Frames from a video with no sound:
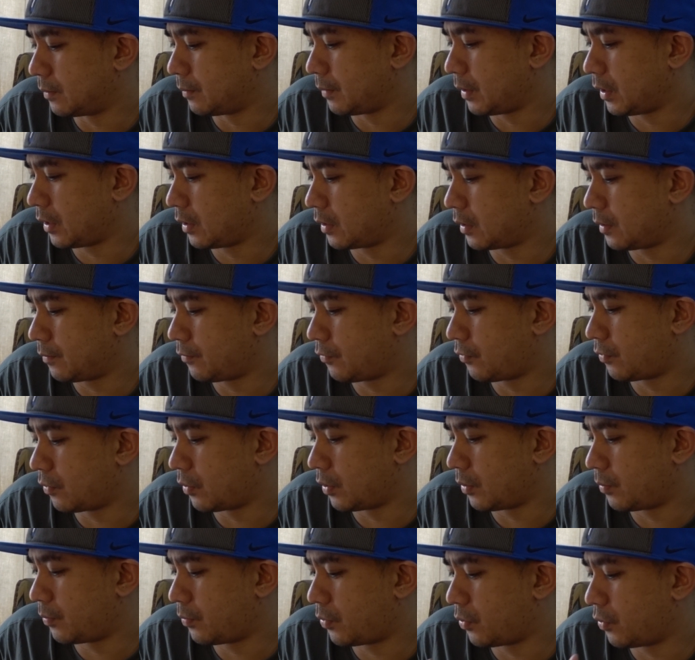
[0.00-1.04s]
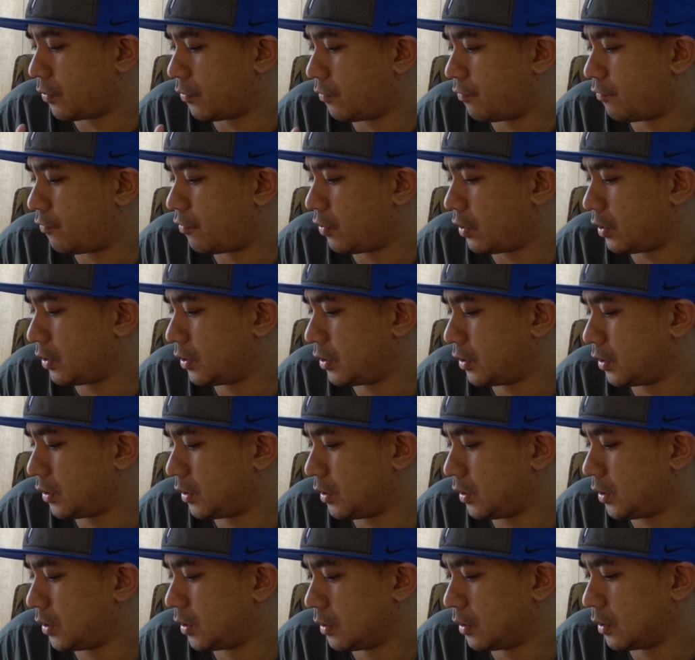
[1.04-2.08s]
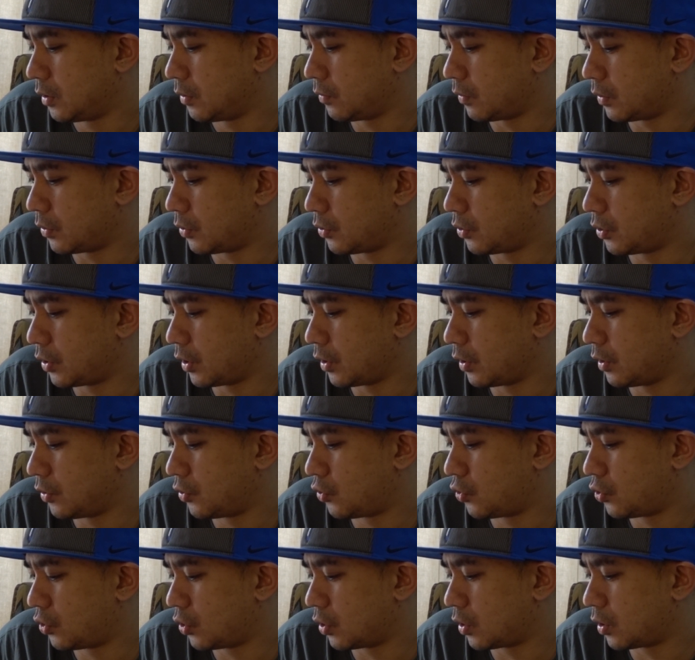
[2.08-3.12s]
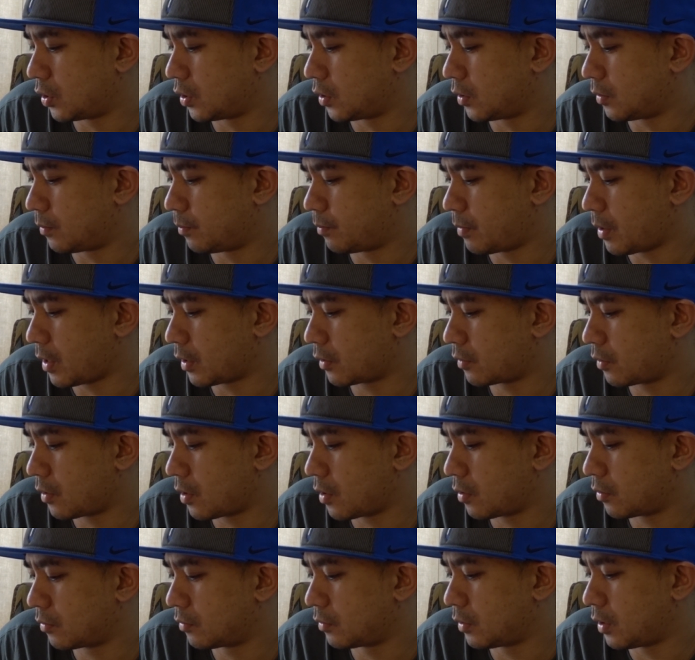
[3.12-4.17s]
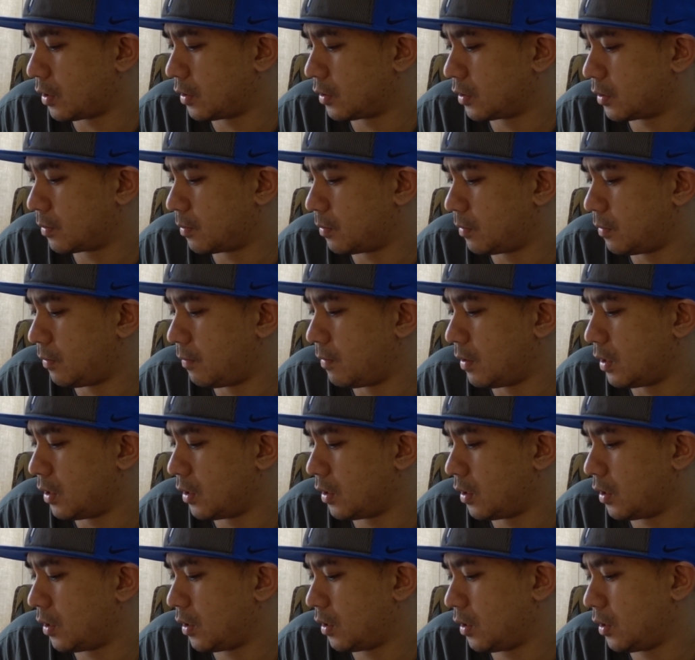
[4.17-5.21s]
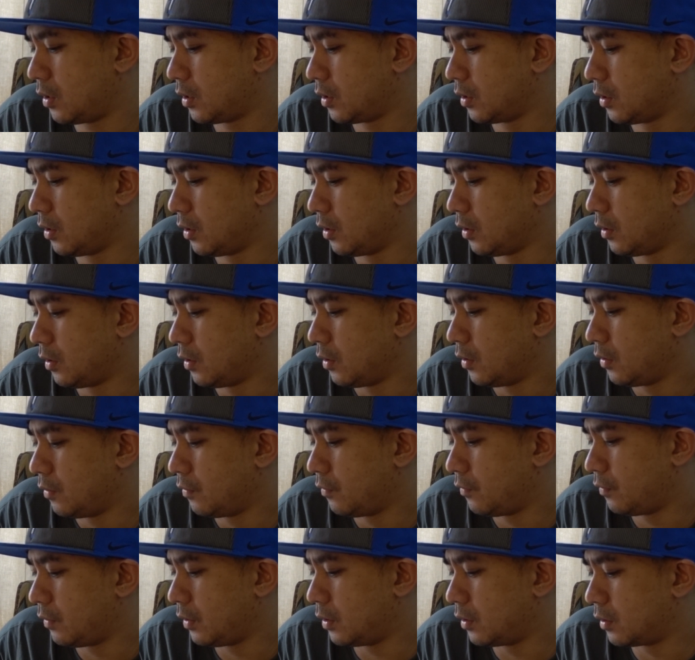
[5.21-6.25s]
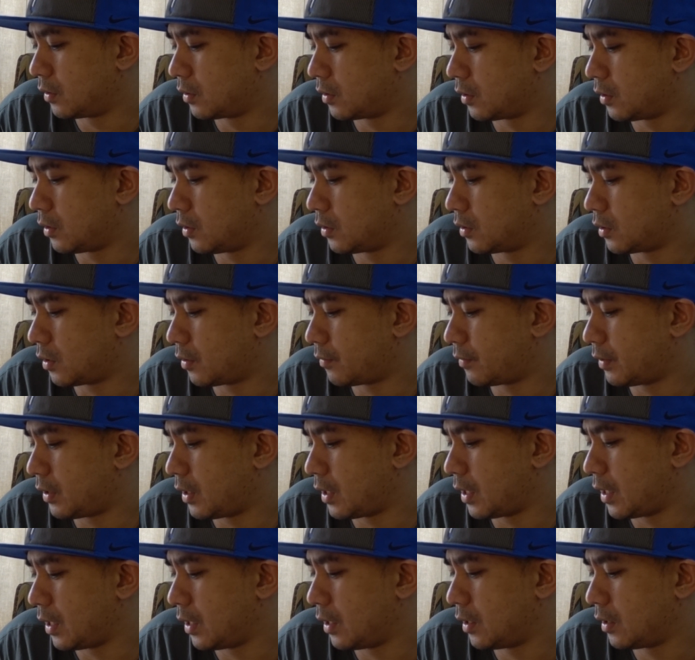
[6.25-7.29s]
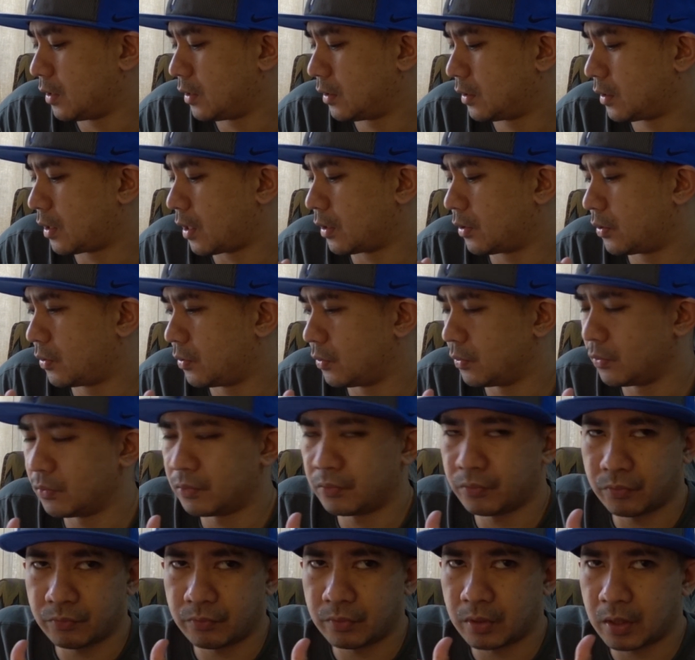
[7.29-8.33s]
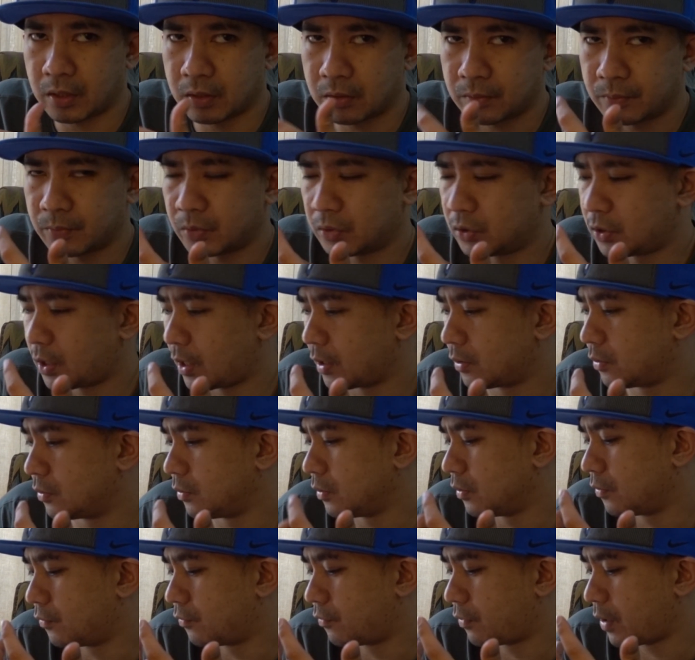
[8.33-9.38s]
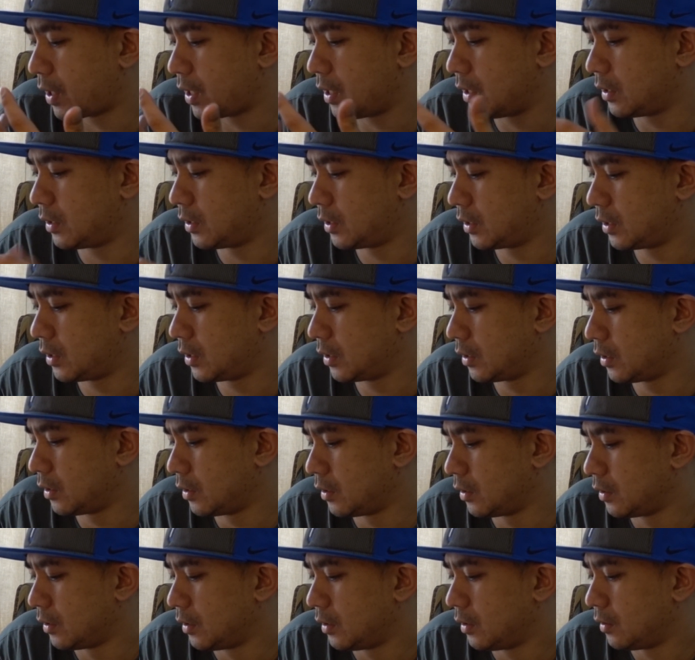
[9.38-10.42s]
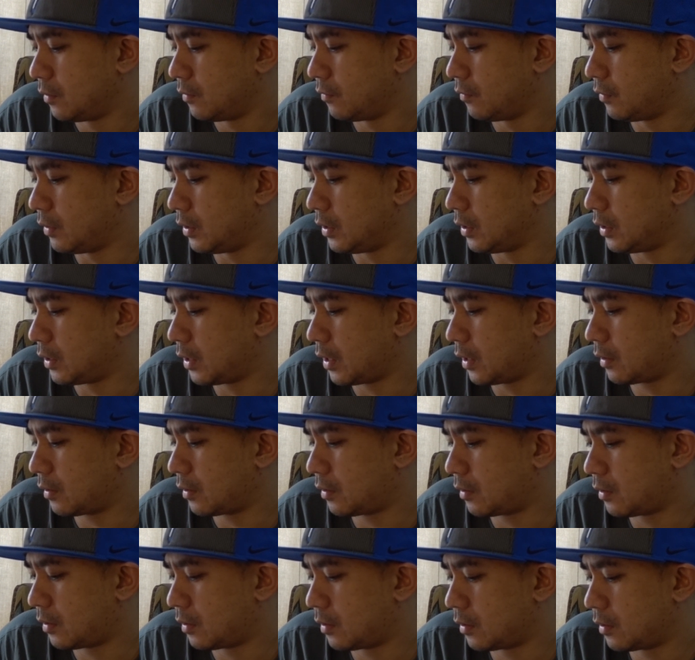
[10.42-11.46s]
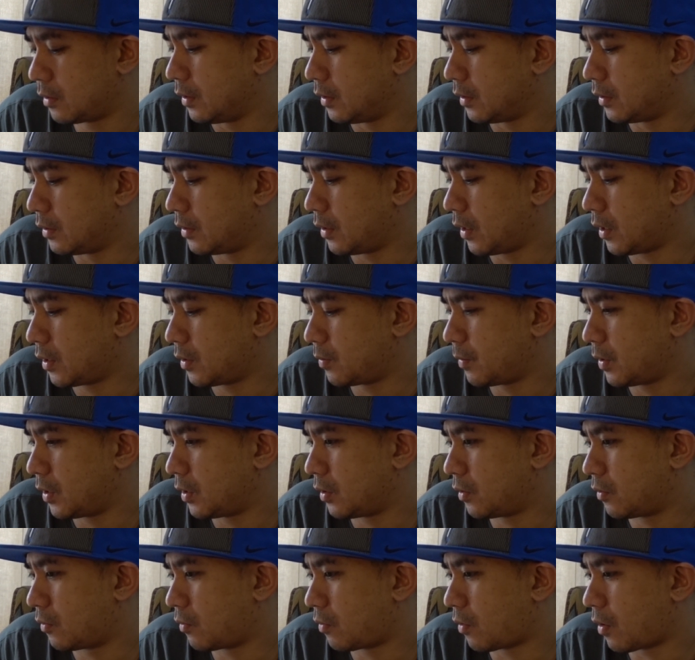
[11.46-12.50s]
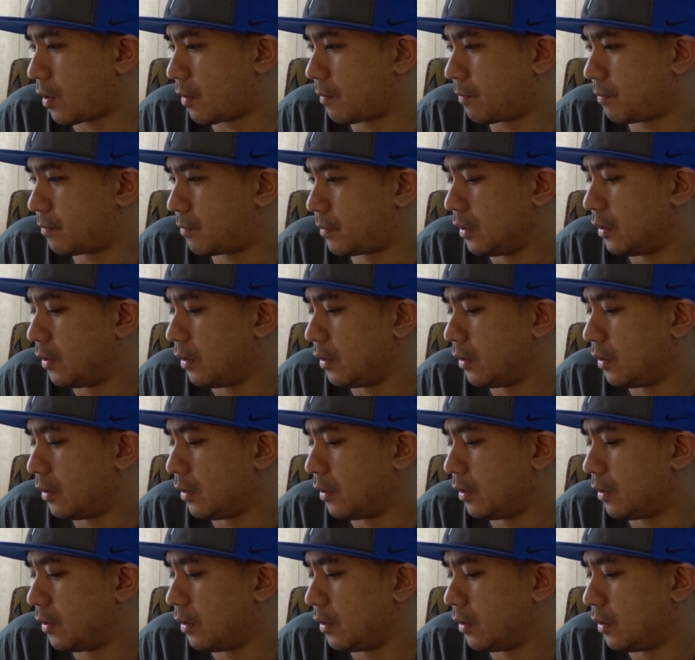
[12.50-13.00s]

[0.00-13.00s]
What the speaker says: Makeup for the Pro version. Change background, lens blur, filters, overlay, tattoo if you like to tattoo in the face, vignette, adjustment, crop.